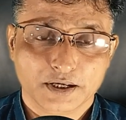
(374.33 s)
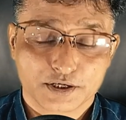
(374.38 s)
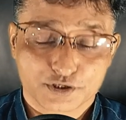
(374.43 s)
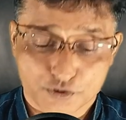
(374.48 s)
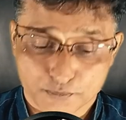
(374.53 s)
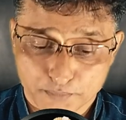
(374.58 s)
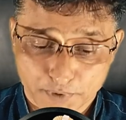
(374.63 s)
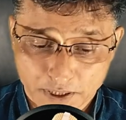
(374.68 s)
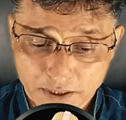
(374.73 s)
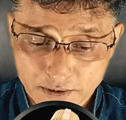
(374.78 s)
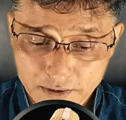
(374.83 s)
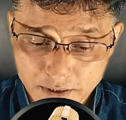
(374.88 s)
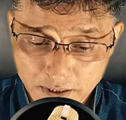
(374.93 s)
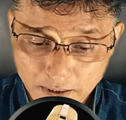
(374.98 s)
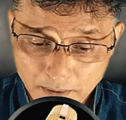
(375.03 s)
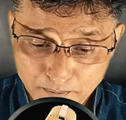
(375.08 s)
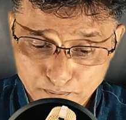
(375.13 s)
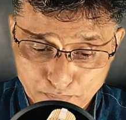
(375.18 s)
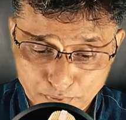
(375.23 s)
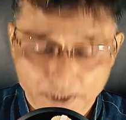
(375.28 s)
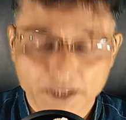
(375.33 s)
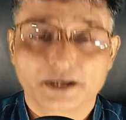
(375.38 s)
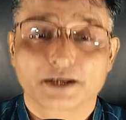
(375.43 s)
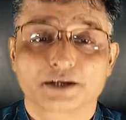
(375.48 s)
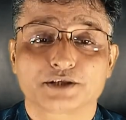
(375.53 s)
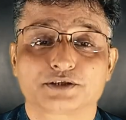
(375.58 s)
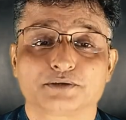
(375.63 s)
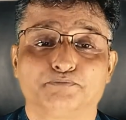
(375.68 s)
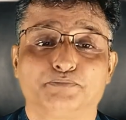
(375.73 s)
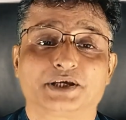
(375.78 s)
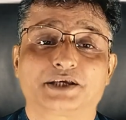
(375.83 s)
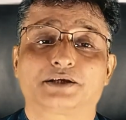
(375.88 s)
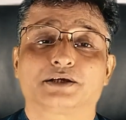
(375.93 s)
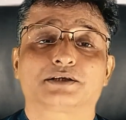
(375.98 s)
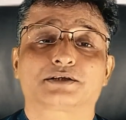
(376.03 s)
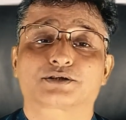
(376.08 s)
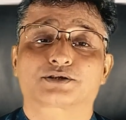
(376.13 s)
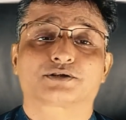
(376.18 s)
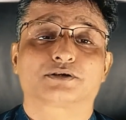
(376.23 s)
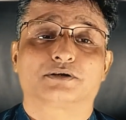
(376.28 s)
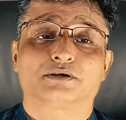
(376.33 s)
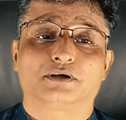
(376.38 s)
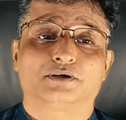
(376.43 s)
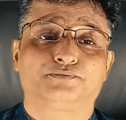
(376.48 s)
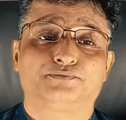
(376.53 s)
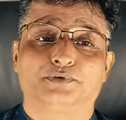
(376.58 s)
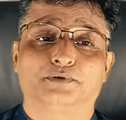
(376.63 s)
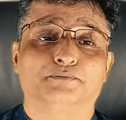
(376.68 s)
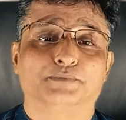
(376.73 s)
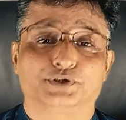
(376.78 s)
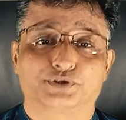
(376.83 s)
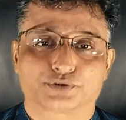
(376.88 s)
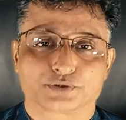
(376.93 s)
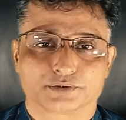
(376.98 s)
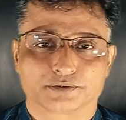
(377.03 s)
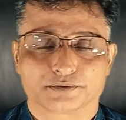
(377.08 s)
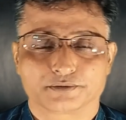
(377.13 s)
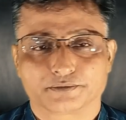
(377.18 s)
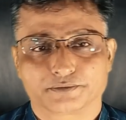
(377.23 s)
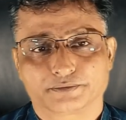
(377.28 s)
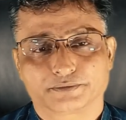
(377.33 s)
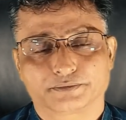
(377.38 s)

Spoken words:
So because prayer is the biggest affirmation,